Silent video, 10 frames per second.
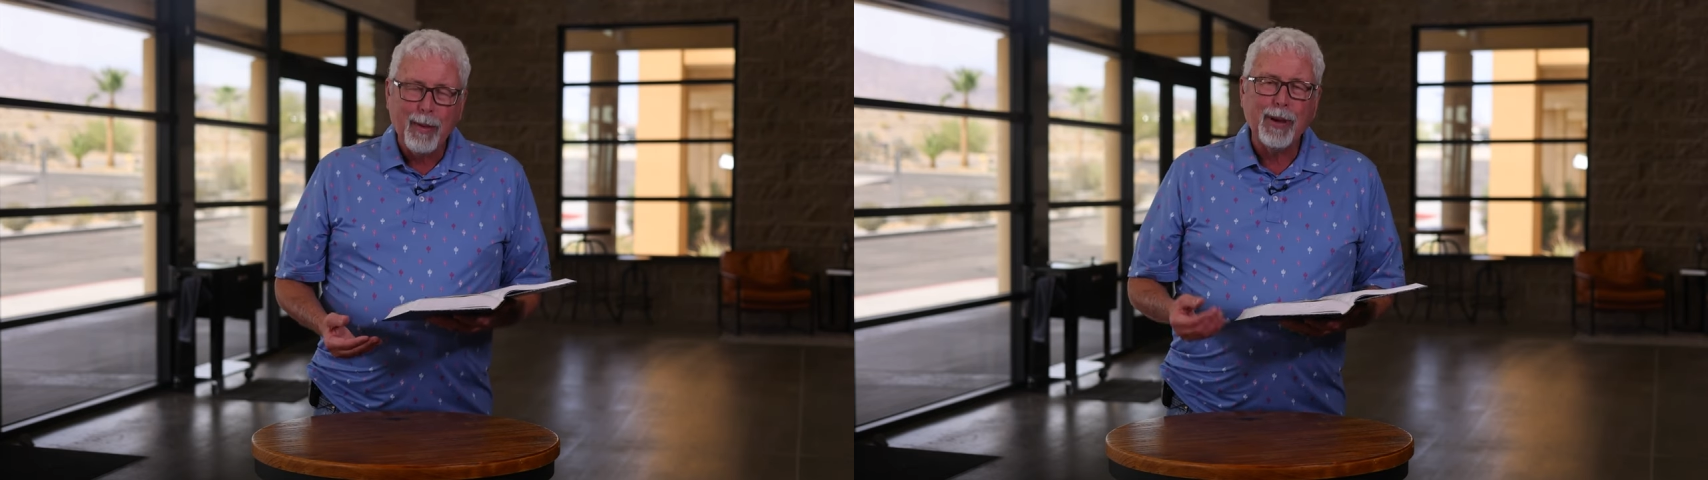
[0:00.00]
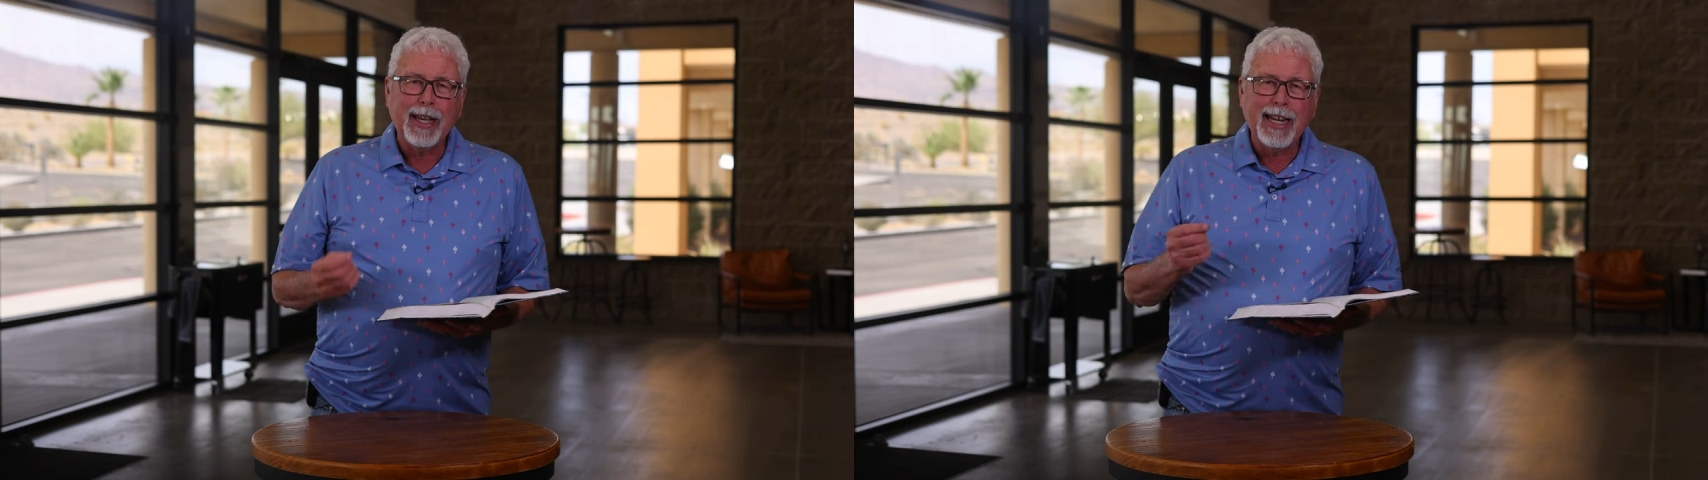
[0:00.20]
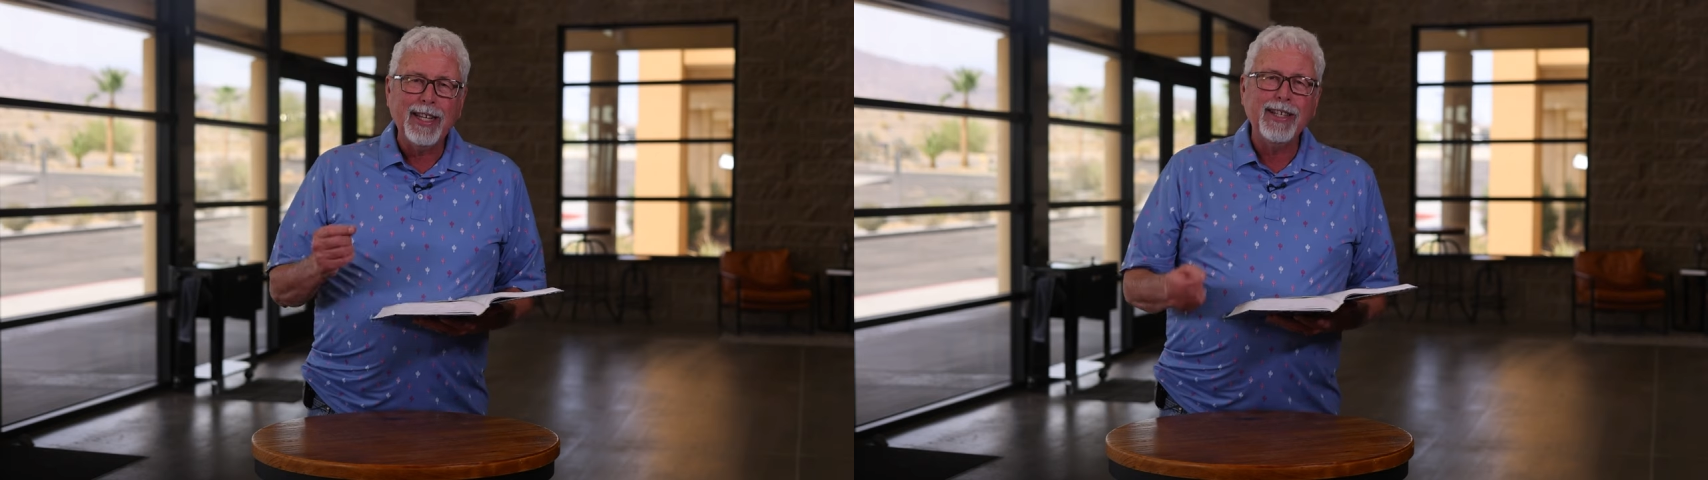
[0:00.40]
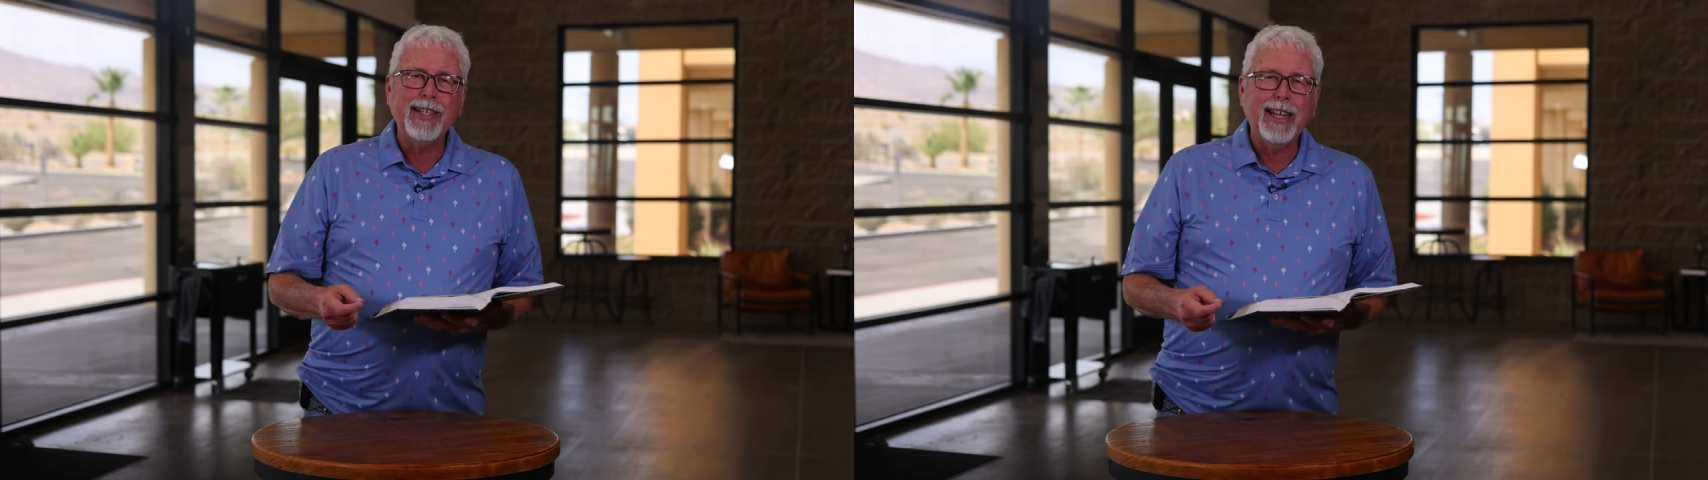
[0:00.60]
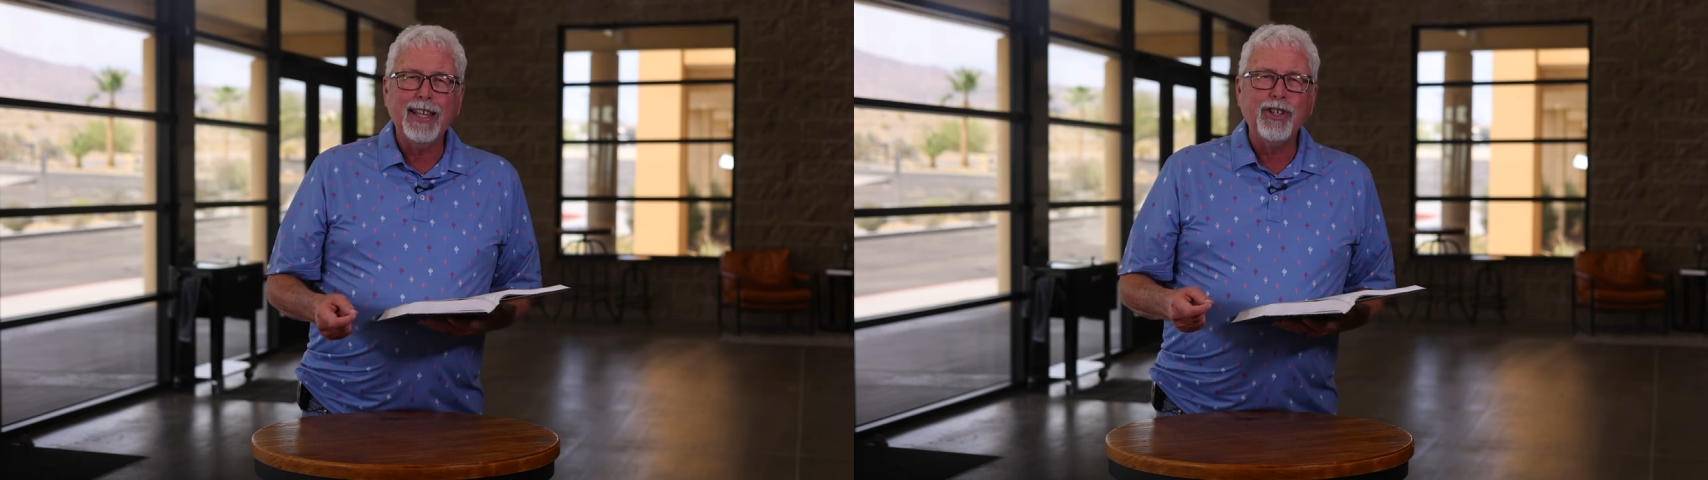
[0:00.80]
But can I just
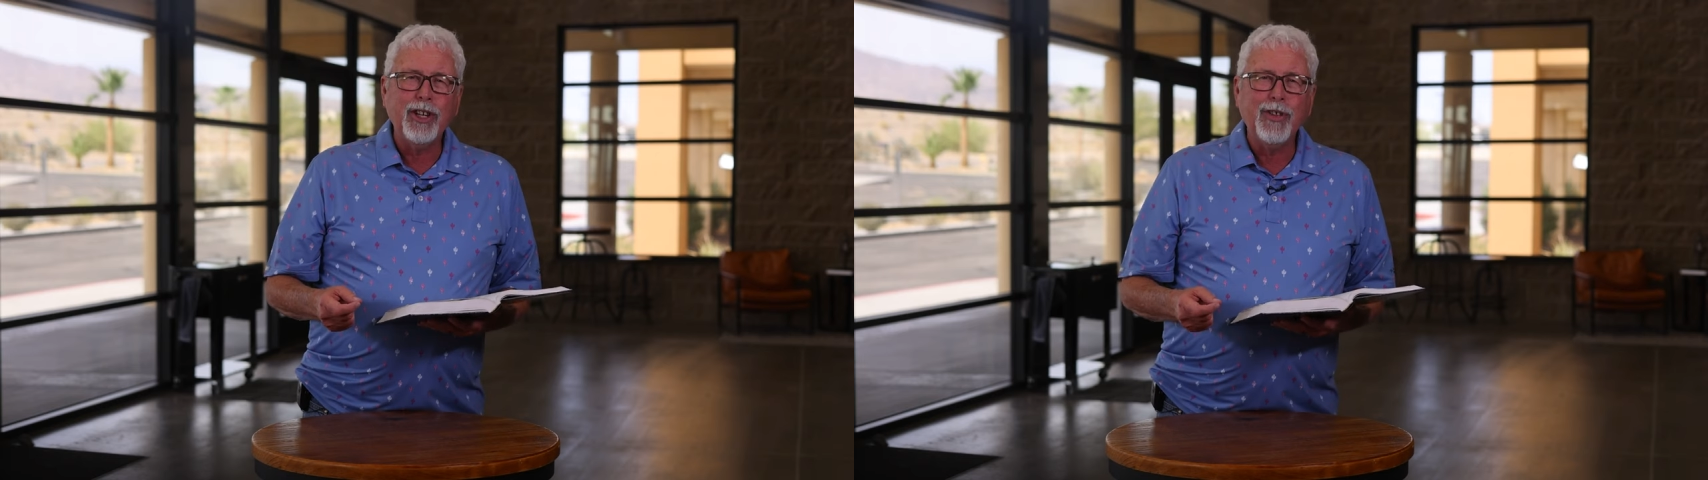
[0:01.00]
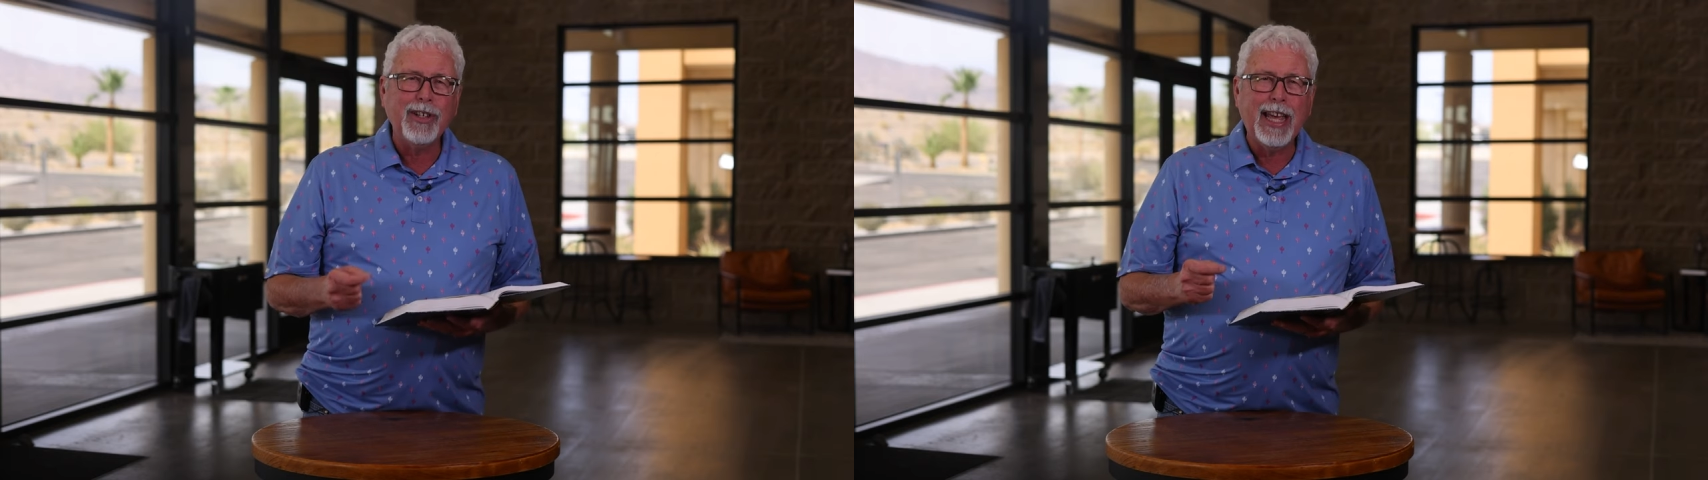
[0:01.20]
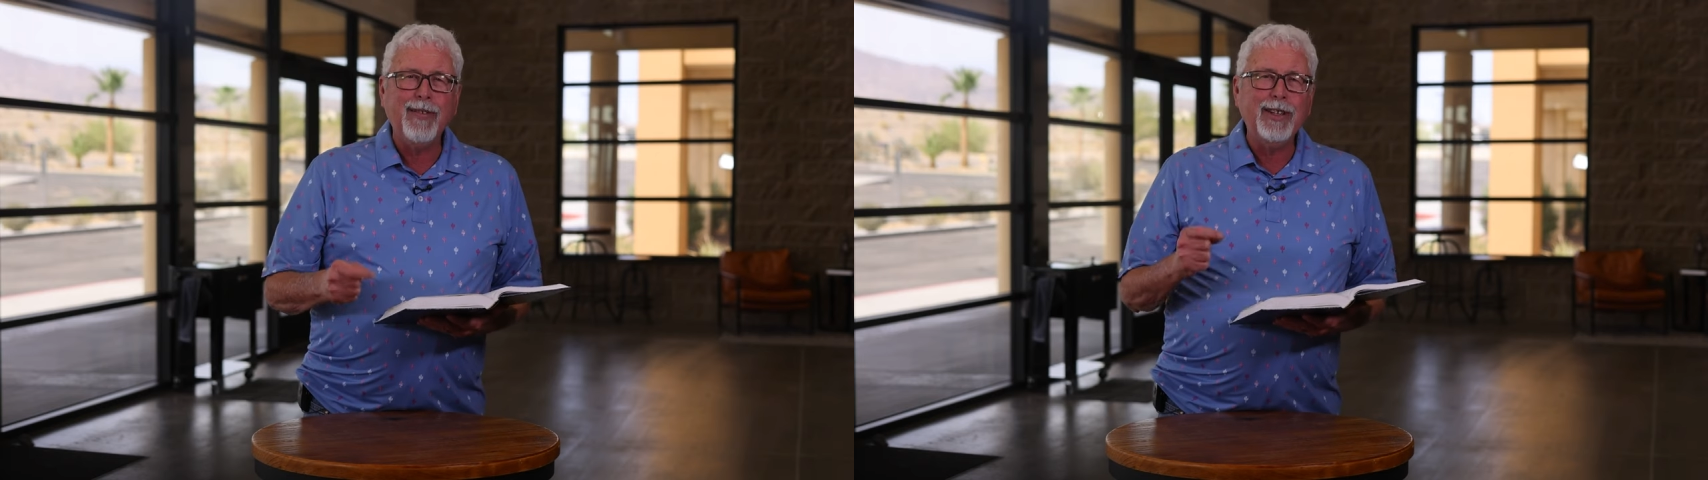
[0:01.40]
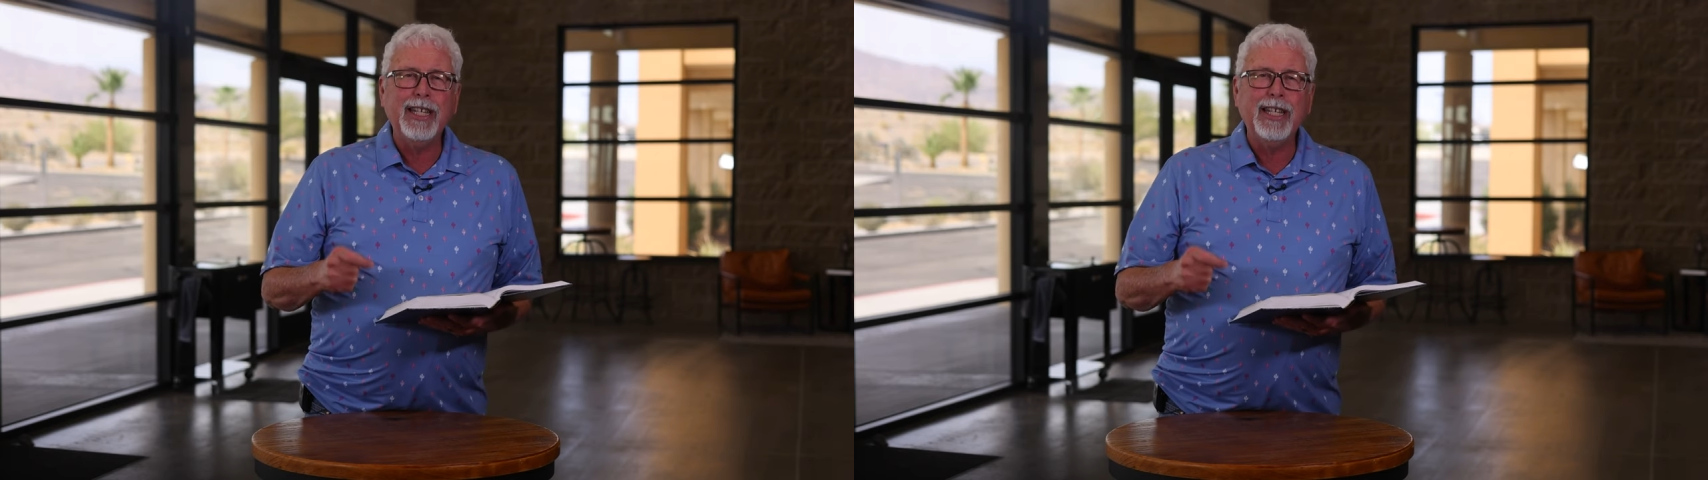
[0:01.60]
tell, let you know that David